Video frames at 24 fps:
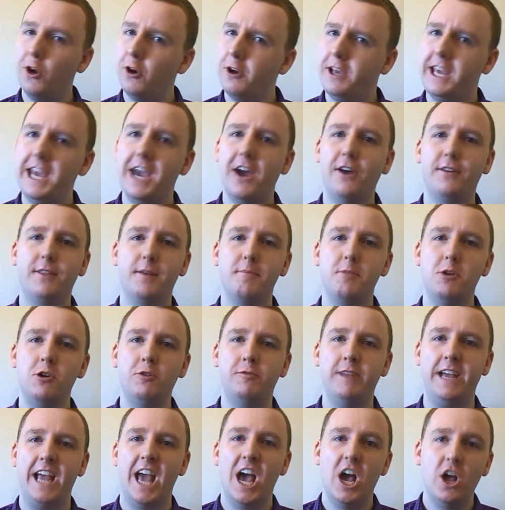Yu-Gi-Oh! The
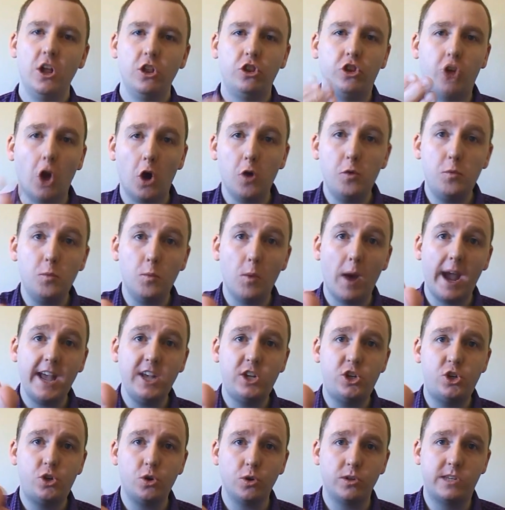movie, don't
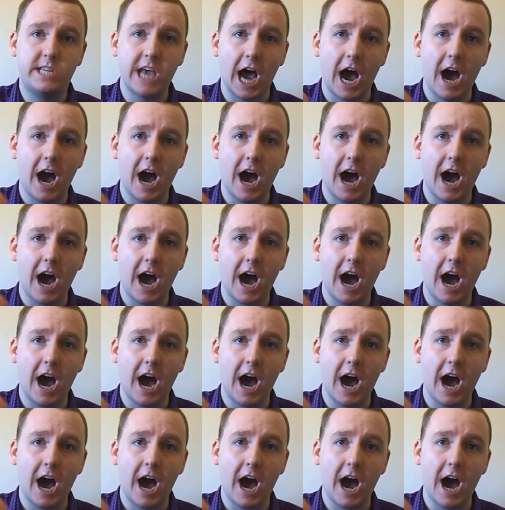waste your